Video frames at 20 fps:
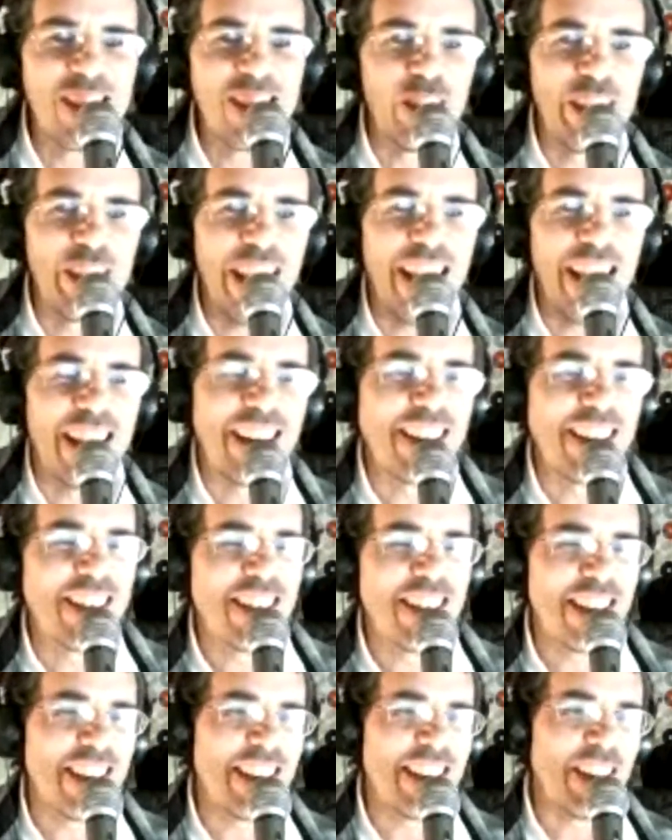yeah,
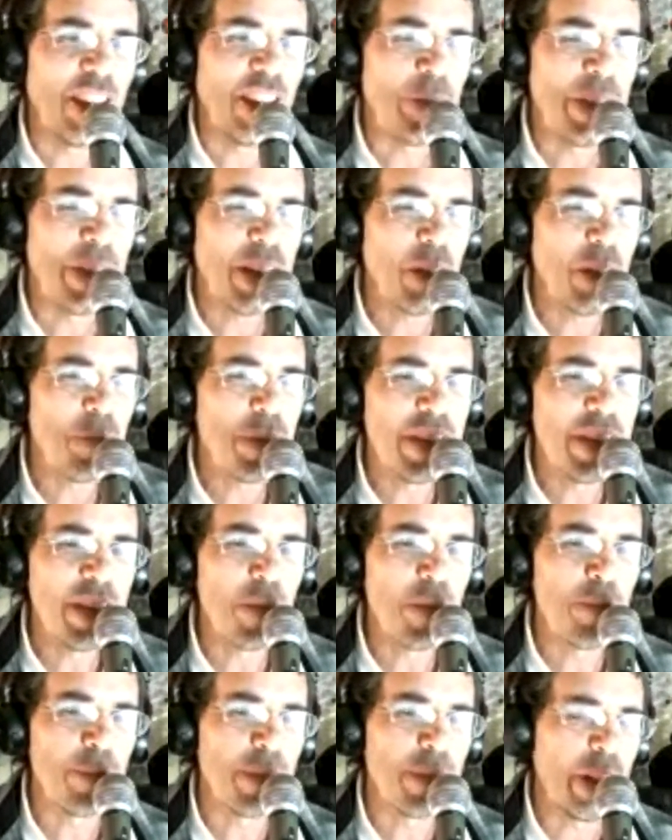it can
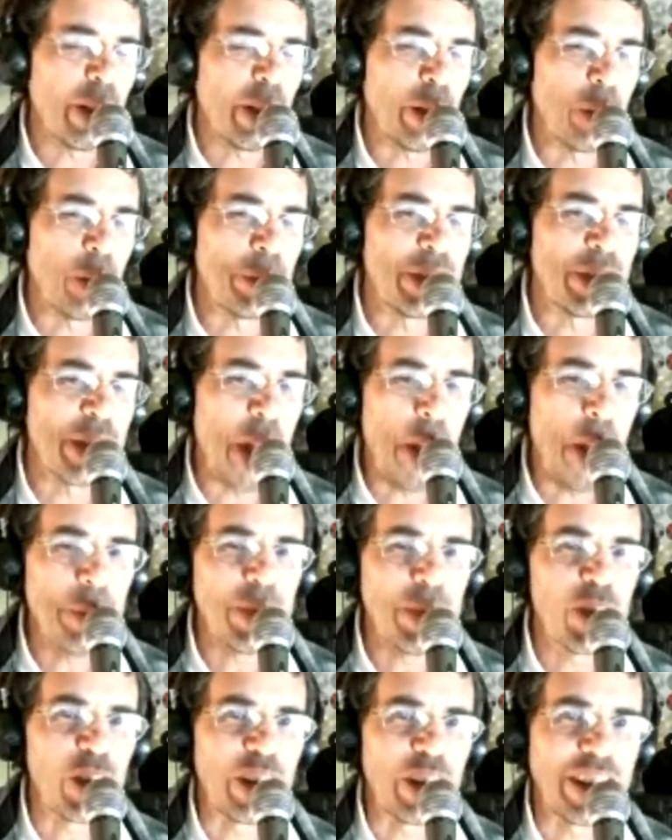be
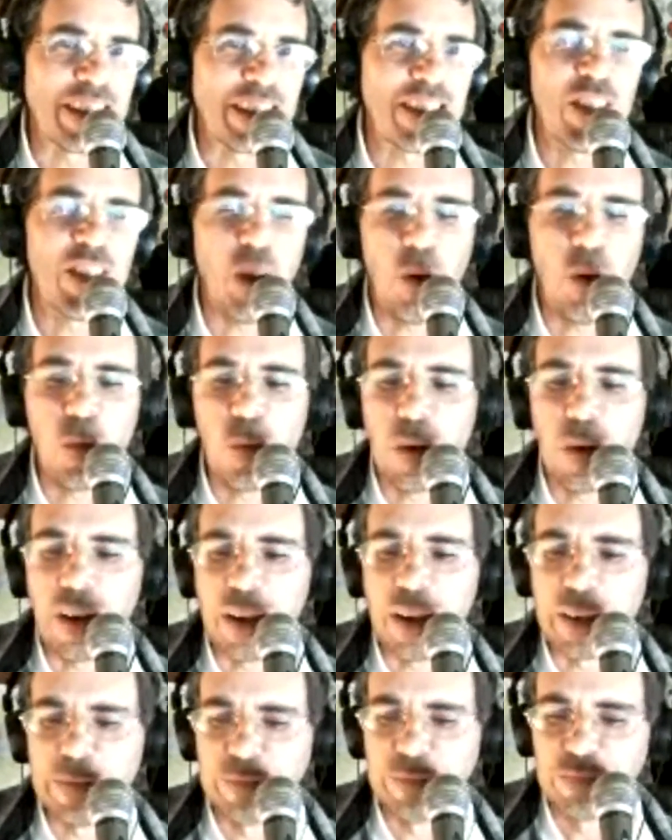damaging.
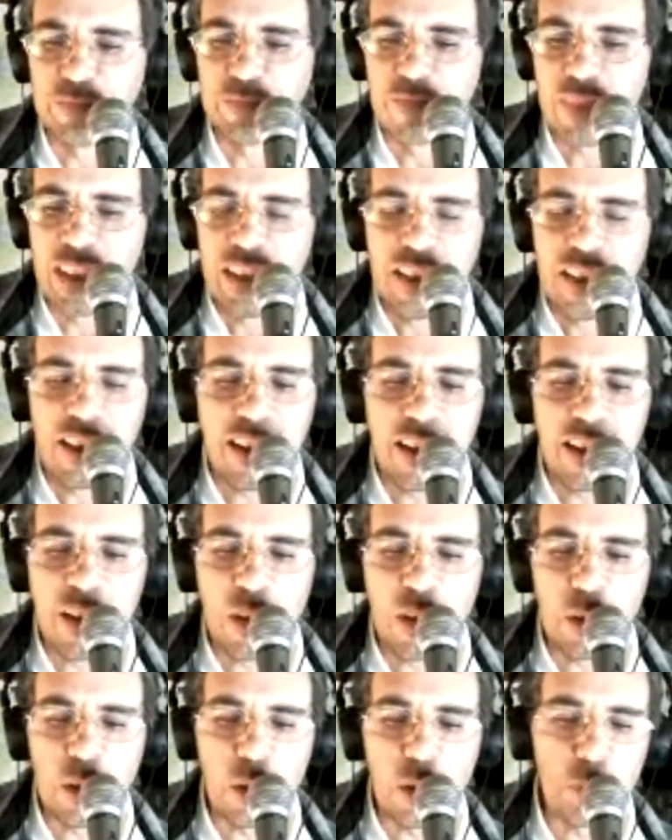So,
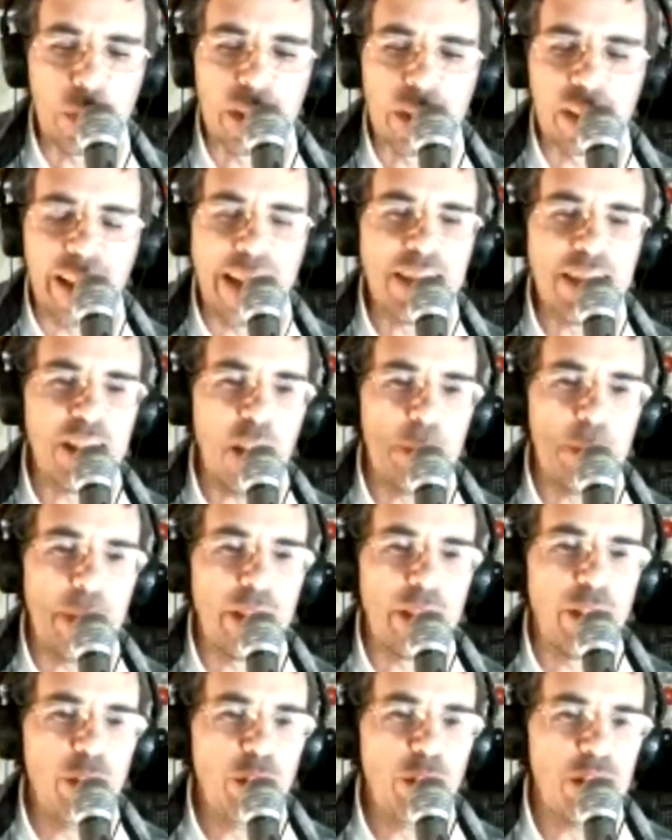but the last time
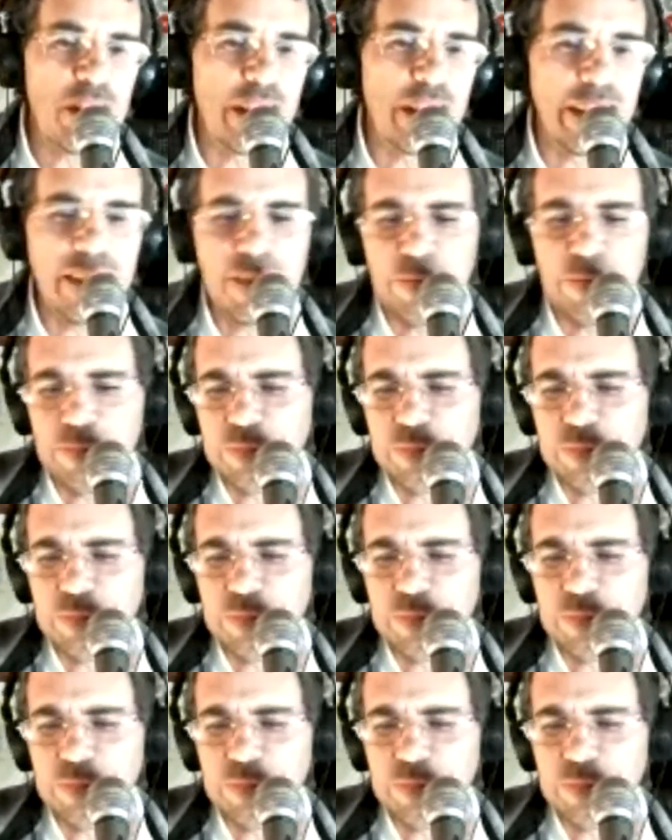I used it,